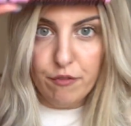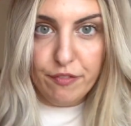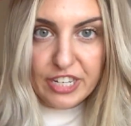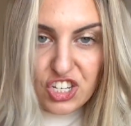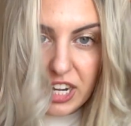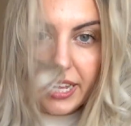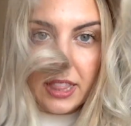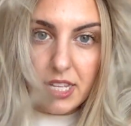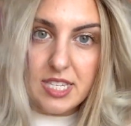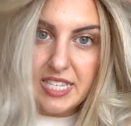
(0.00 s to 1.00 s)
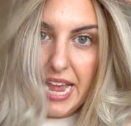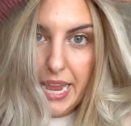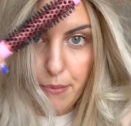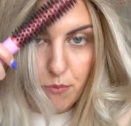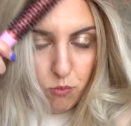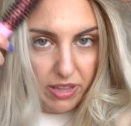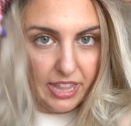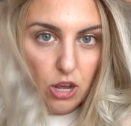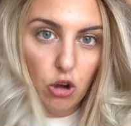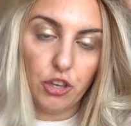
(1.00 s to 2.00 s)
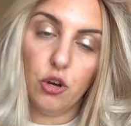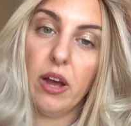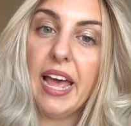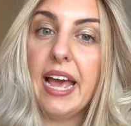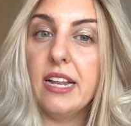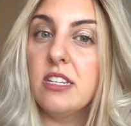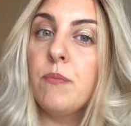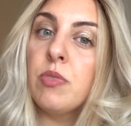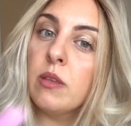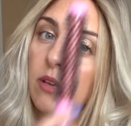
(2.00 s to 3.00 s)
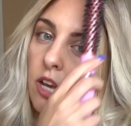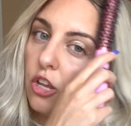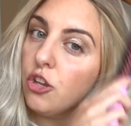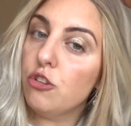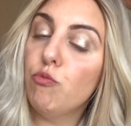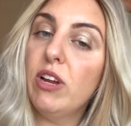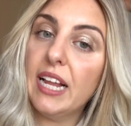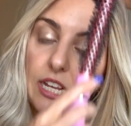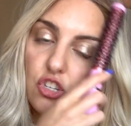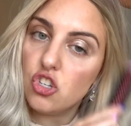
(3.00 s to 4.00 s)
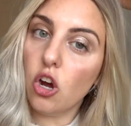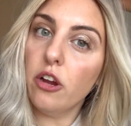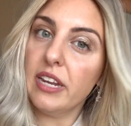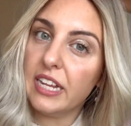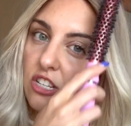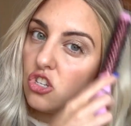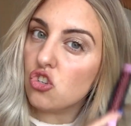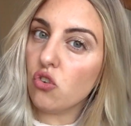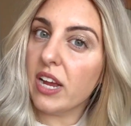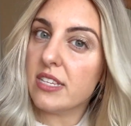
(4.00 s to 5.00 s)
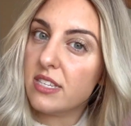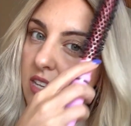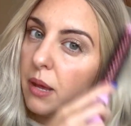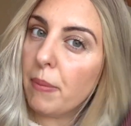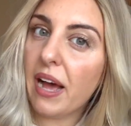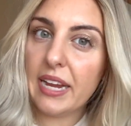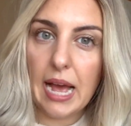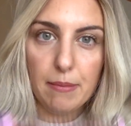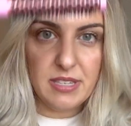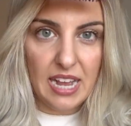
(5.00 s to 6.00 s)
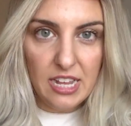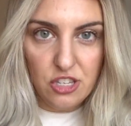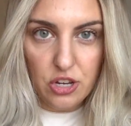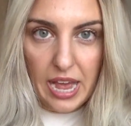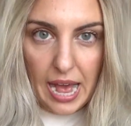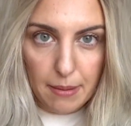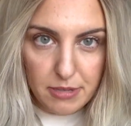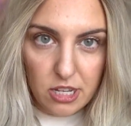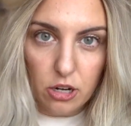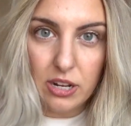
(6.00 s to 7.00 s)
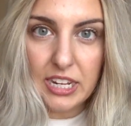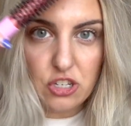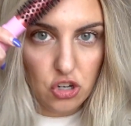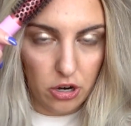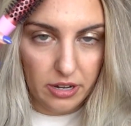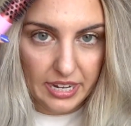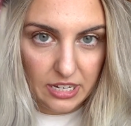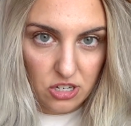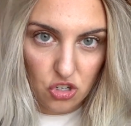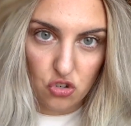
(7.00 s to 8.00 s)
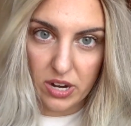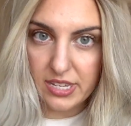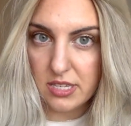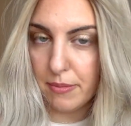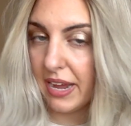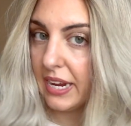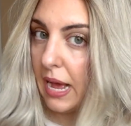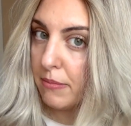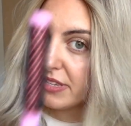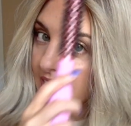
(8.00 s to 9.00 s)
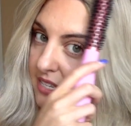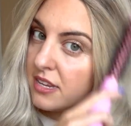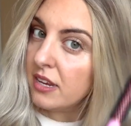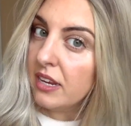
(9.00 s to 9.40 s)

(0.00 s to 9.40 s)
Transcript: visually the same when they're on your head. You really don't need to stress about cap size. You absolutely don't need to stress about cap size